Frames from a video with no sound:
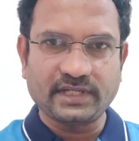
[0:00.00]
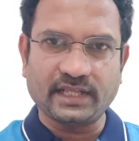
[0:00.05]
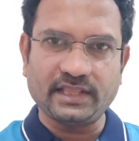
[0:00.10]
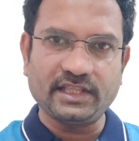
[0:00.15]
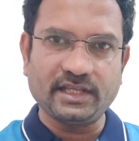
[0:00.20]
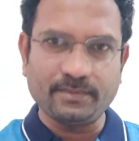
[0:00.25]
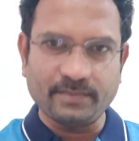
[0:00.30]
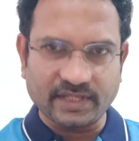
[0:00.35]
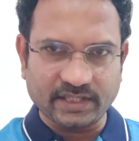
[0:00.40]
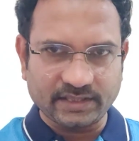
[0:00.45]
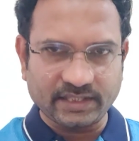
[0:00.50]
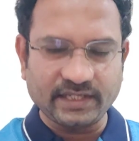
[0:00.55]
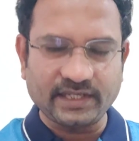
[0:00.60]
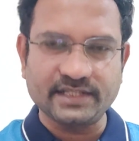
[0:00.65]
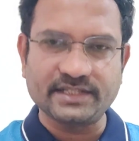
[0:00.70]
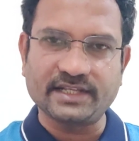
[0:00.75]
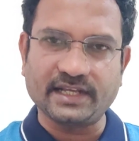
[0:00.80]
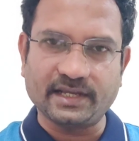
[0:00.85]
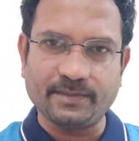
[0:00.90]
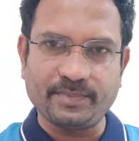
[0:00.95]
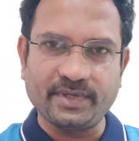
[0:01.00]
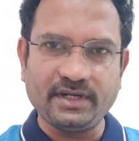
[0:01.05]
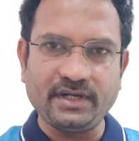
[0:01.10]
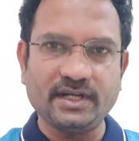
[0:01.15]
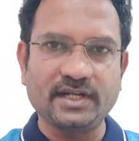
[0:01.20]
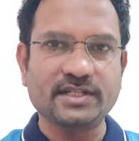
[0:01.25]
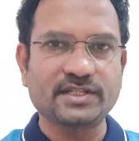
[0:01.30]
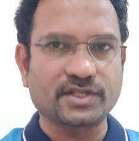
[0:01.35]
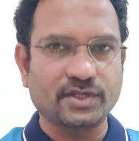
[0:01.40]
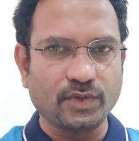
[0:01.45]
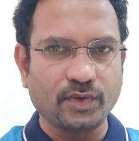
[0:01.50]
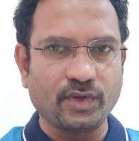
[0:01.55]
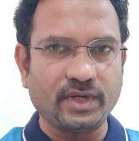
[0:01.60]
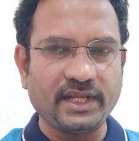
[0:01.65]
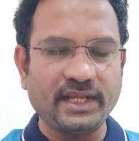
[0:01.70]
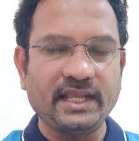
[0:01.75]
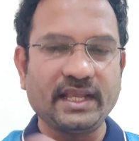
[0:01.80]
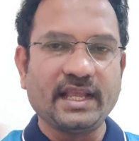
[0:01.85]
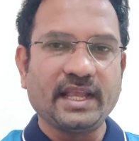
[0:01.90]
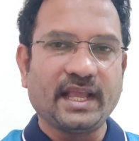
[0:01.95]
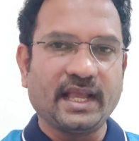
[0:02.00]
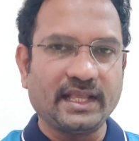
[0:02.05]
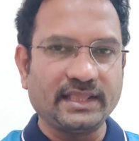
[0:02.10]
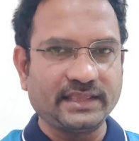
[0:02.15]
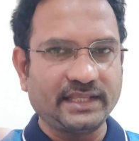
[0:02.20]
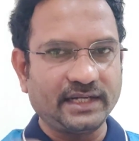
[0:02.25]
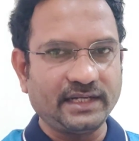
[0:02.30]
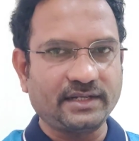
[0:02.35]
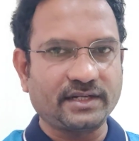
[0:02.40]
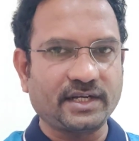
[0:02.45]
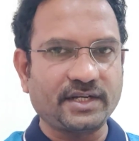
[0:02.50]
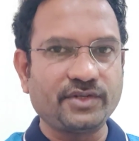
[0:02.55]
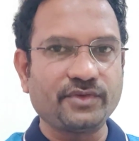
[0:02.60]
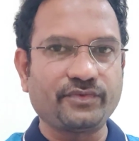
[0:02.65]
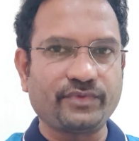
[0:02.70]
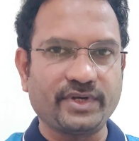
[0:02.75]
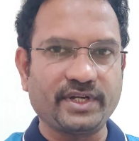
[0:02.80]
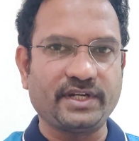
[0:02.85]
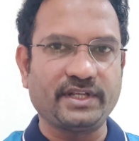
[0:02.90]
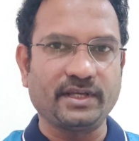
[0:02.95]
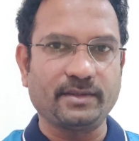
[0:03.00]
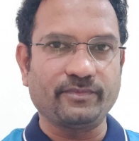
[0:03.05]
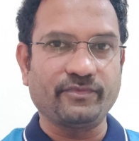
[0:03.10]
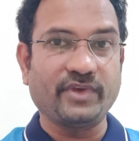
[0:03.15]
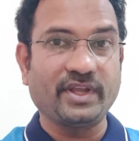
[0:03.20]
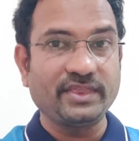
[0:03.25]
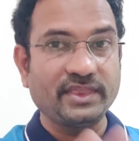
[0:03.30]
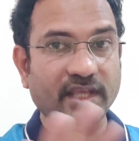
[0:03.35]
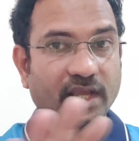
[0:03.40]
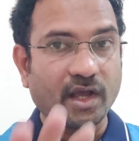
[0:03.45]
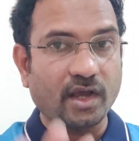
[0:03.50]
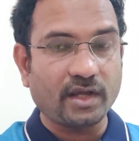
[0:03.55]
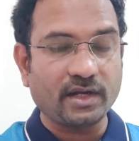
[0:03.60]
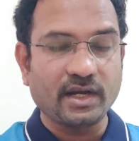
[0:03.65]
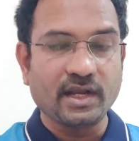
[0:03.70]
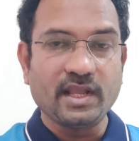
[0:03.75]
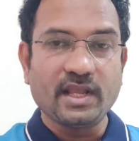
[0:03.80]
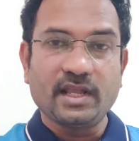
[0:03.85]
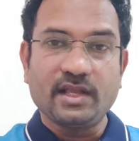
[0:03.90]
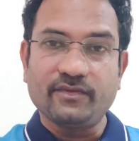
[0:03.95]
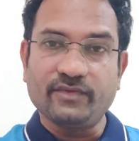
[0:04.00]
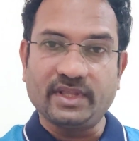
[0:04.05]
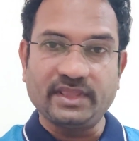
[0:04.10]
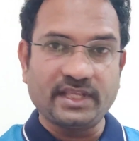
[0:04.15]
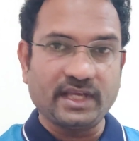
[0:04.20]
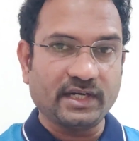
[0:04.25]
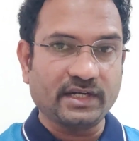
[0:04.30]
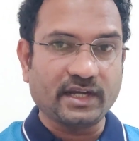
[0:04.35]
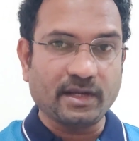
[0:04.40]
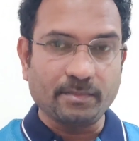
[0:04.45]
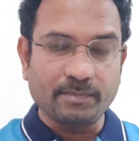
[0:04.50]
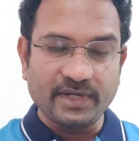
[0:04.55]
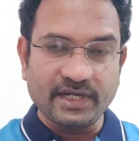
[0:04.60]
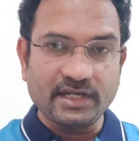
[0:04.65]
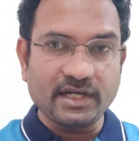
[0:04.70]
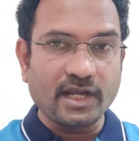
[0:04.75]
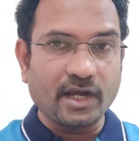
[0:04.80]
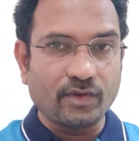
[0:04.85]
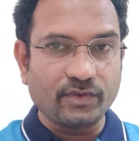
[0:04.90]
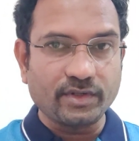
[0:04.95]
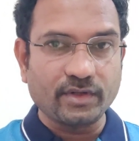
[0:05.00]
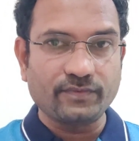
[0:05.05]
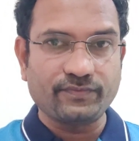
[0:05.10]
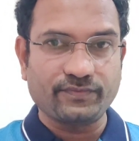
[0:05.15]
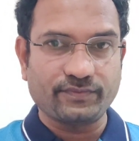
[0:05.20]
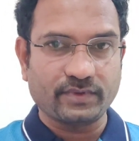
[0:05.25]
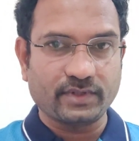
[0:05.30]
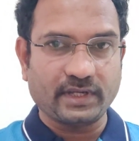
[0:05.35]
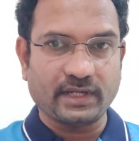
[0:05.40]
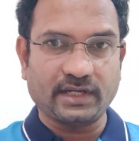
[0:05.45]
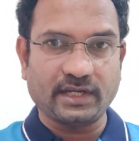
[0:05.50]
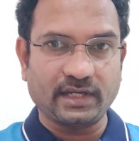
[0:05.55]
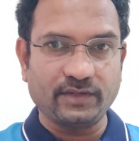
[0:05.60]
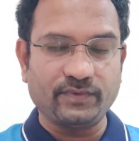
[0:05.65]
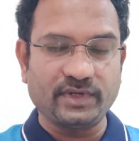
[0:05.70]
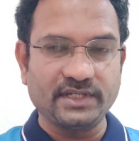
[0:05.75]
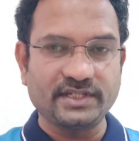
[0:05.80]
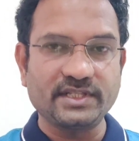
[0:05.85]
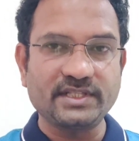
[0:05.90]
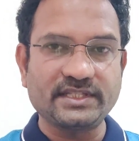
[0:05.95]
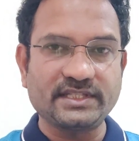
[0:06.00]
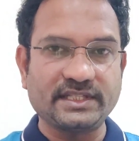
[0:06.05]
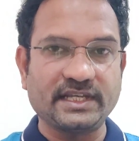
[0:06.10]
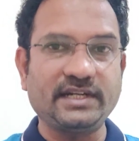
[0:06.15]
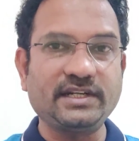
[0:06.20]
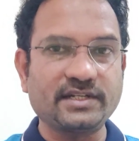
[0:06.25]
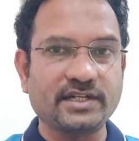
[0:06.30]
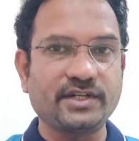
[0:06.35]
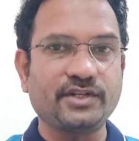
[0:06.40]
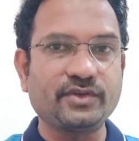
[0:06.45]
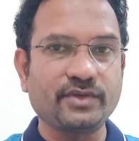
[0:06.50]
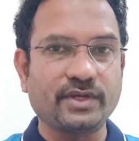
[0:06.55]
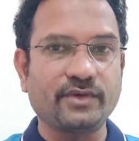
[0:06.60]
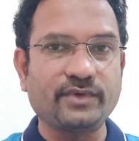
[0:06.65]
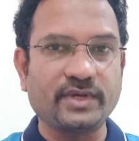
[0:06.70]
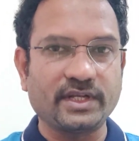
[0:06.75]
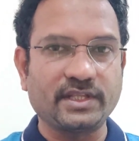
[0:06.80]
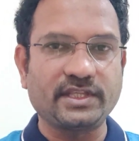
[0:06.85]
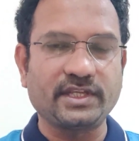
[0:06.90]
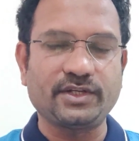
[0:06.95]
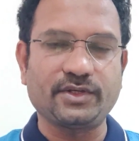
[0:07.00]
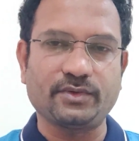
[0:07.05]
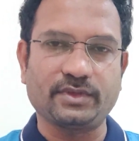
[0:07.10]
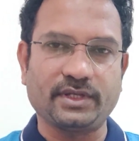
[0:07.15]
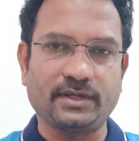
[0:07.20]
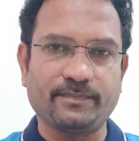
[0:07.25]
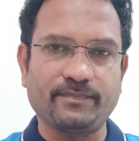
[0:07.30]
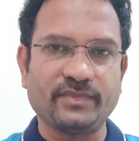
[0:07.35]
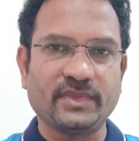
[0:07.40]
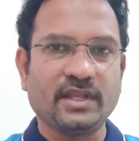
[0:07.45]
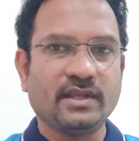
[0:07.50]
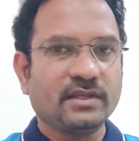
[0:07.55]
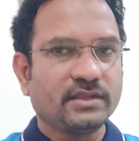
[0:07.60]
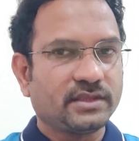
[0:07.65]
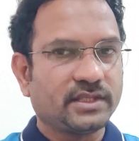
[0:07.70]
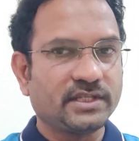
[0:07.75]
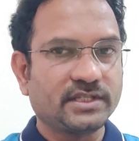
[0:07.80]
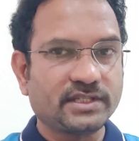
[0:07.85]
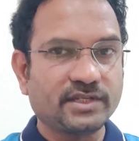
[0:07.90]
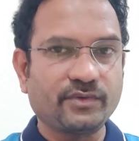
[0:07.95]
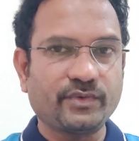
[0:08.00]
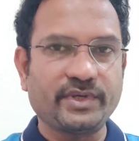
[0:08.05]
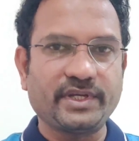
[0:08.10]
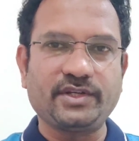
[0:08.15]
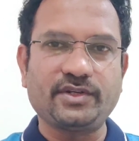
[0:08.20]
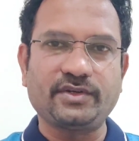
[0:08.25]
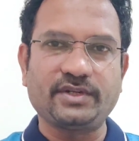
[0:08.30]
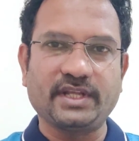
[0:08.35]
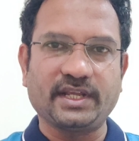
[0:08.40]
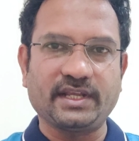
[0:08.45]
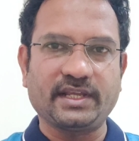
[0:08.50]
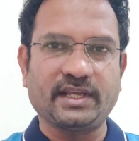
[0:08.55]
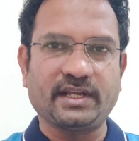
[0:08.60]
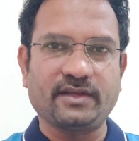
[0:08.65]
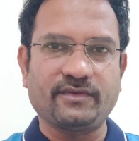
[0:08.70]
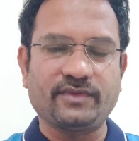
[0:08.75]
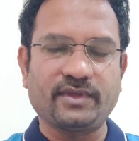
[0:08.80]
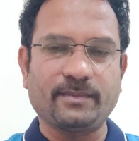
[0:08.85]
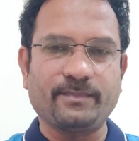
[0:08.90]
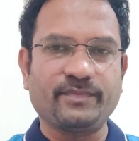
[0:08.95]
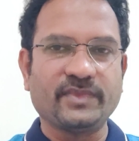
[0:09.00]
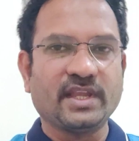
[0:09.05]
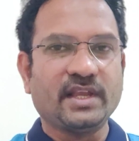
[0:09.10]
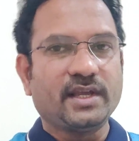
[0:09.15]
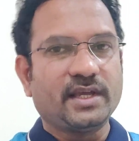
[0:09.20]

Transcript: Tell them nothing has happened, and slowly, and then try to feed them. When they are completely out of convulsions, then try to give anything to them. This is how we need to take care of them.